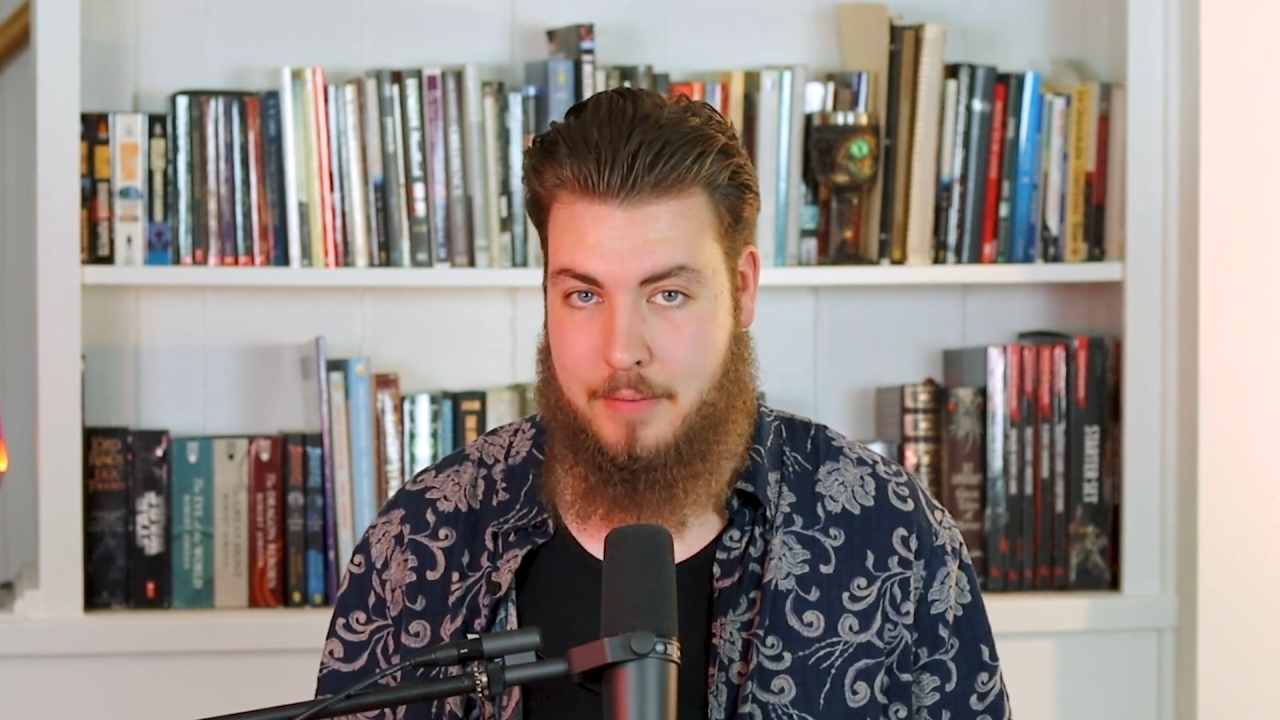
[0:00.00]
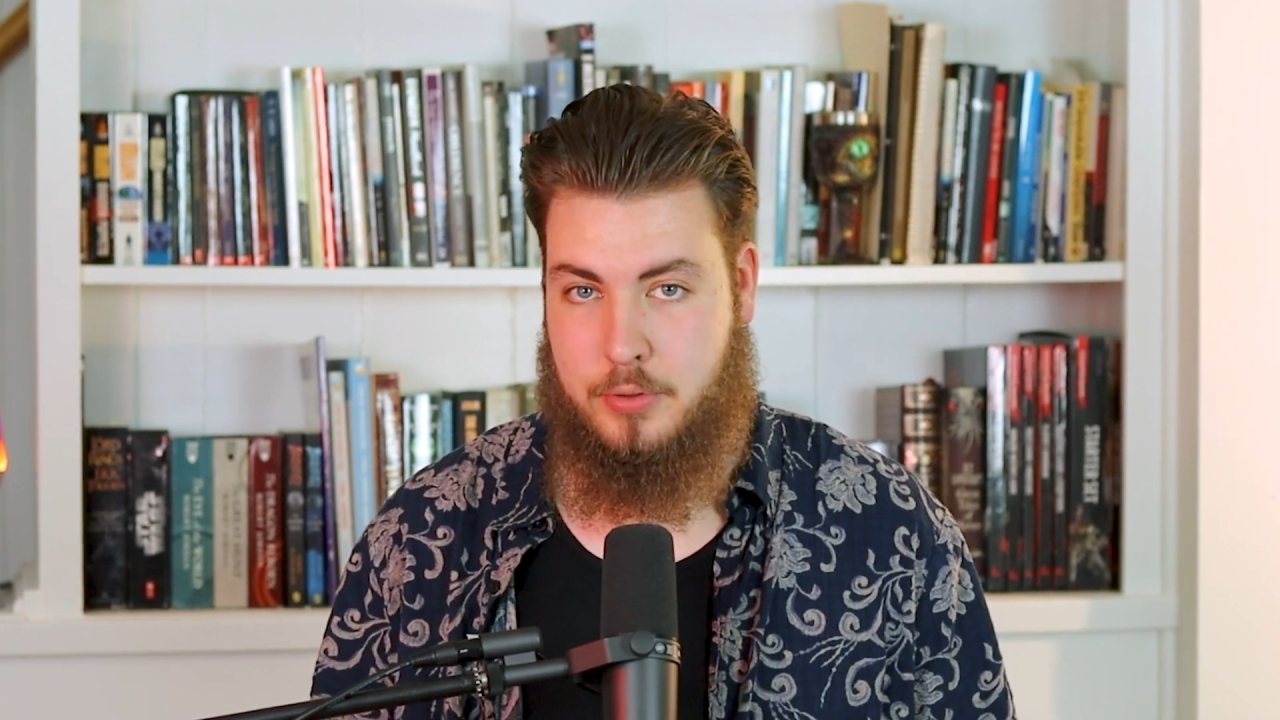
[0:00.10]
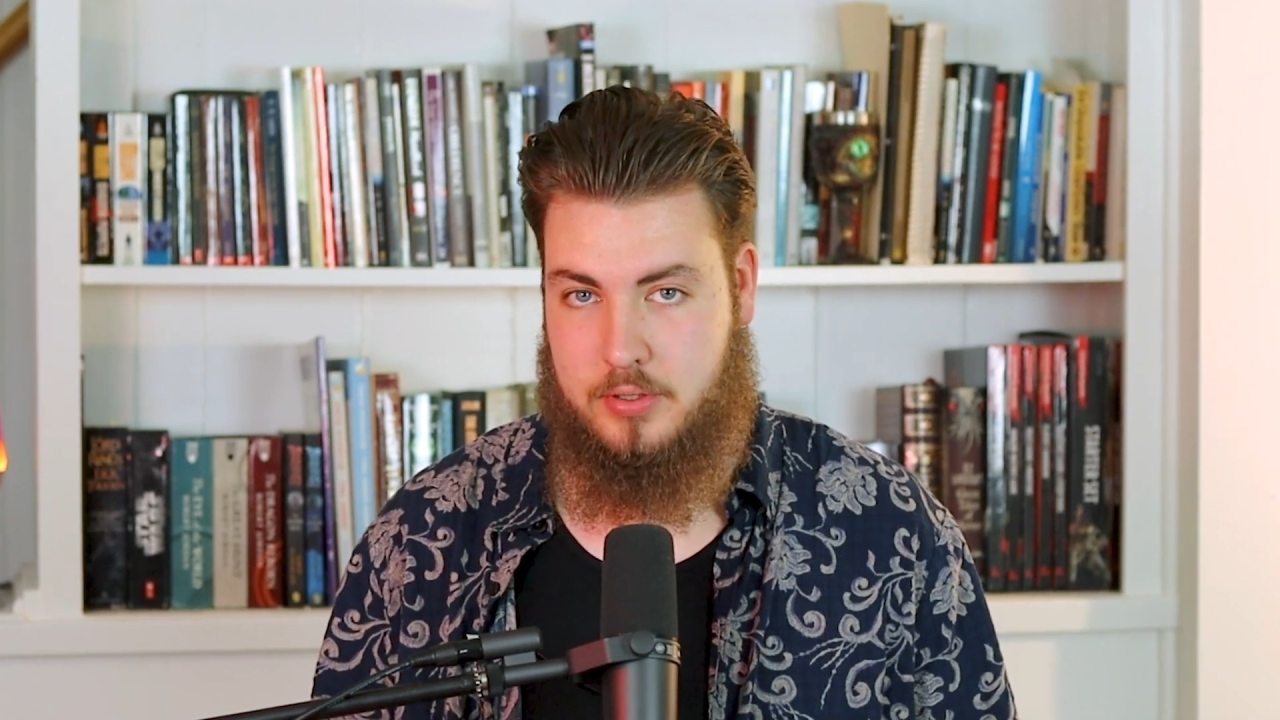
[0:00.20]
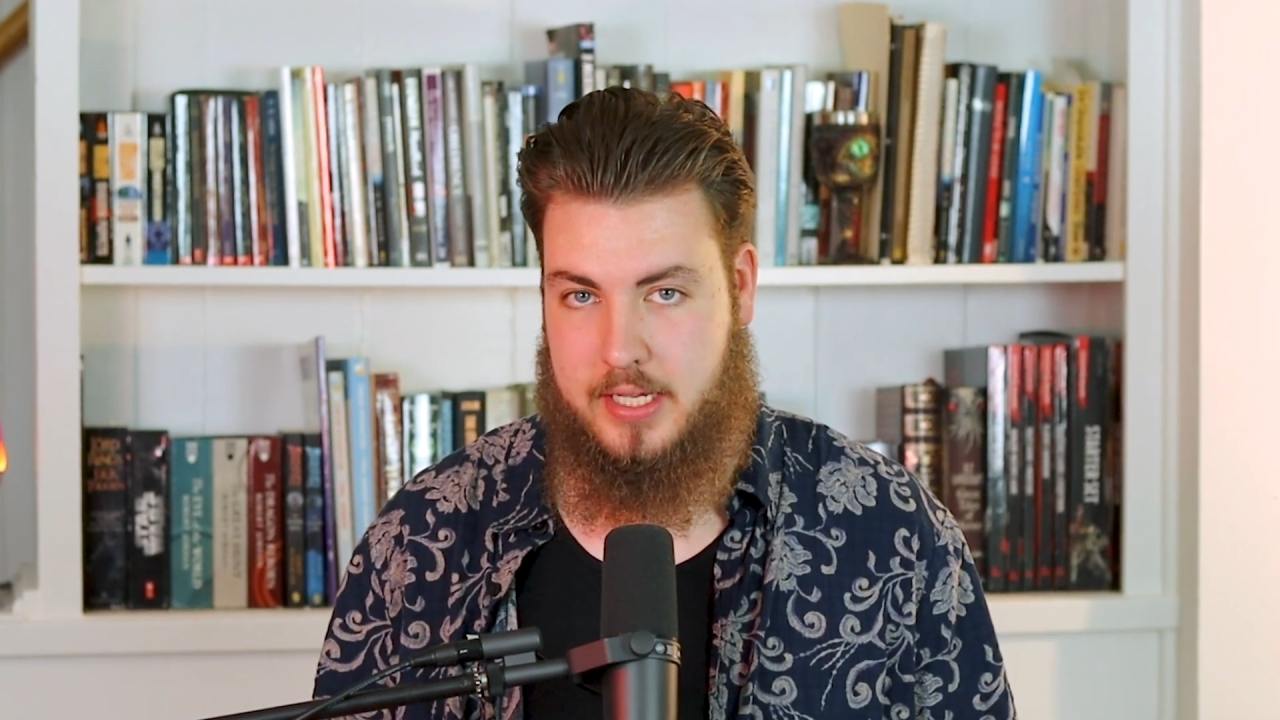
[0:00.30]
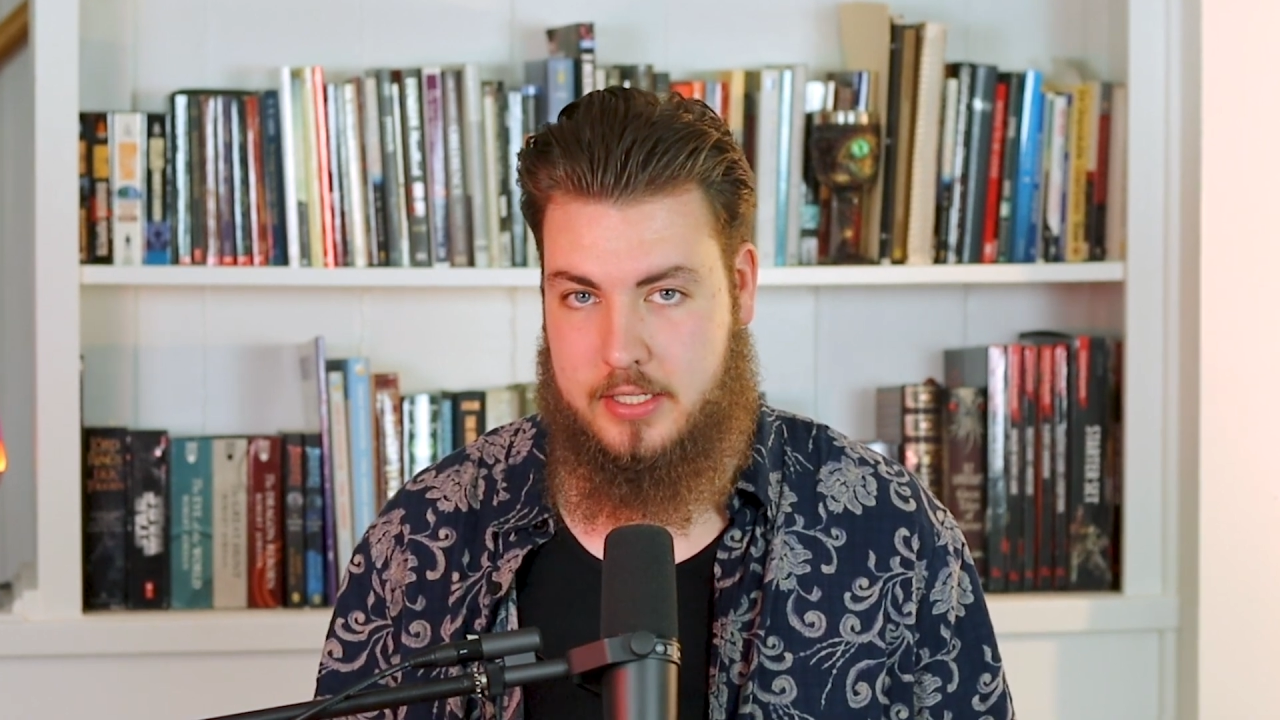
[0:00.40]

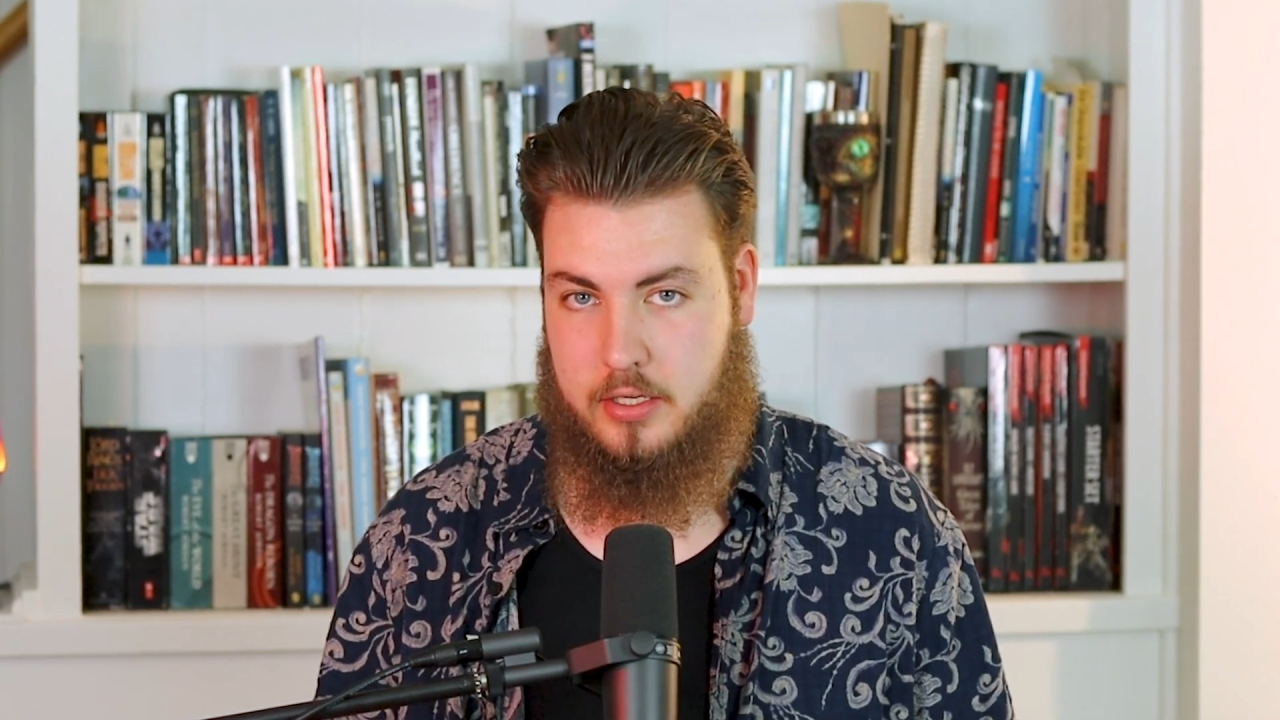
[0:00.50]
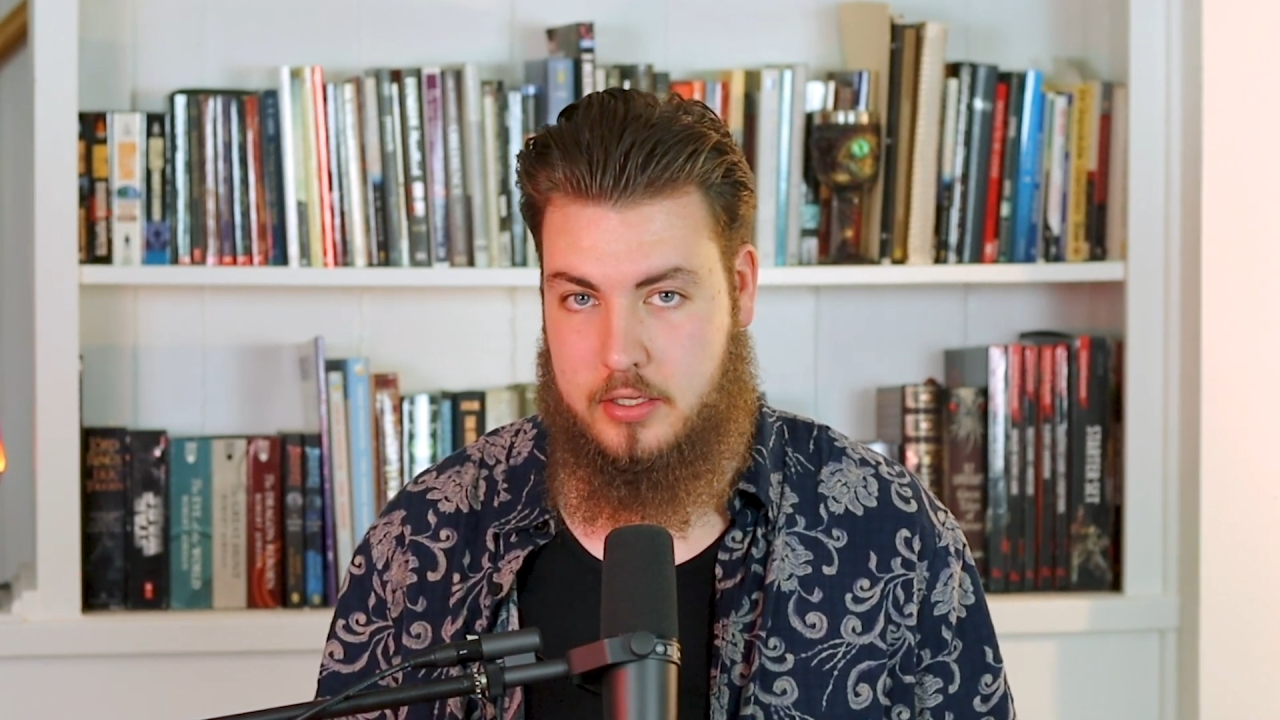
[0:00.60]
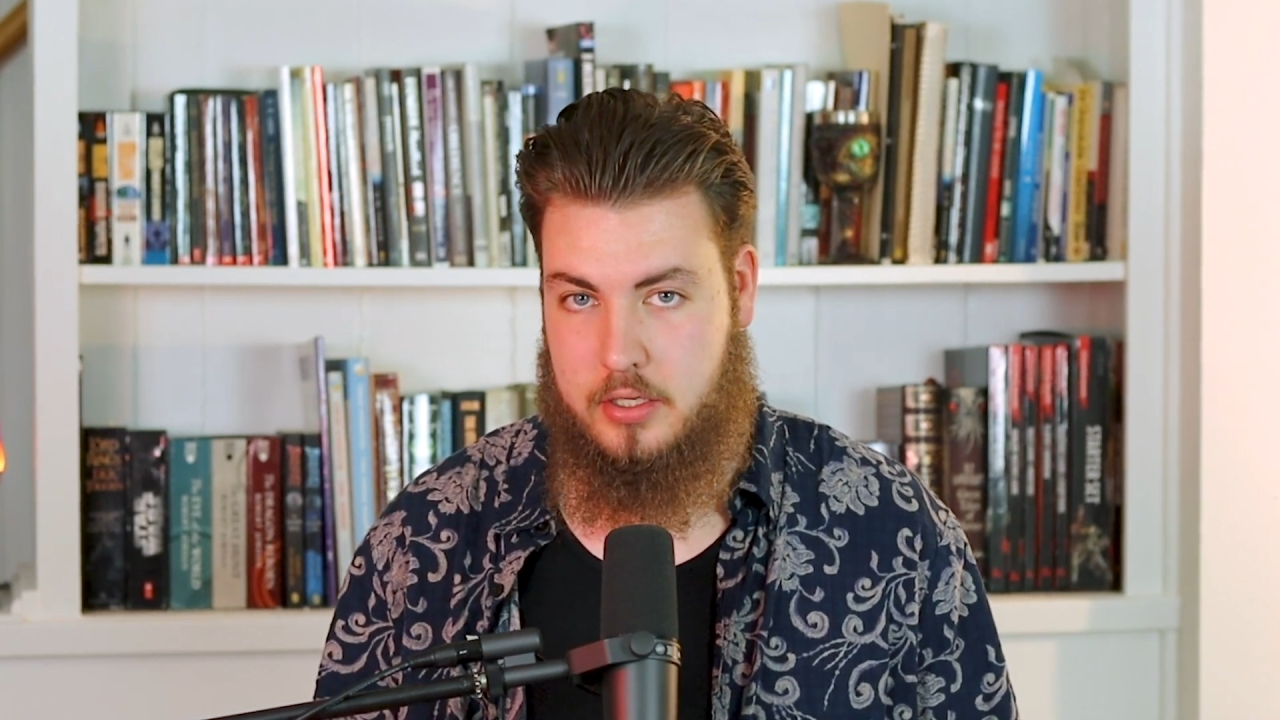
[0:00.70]
Emulator.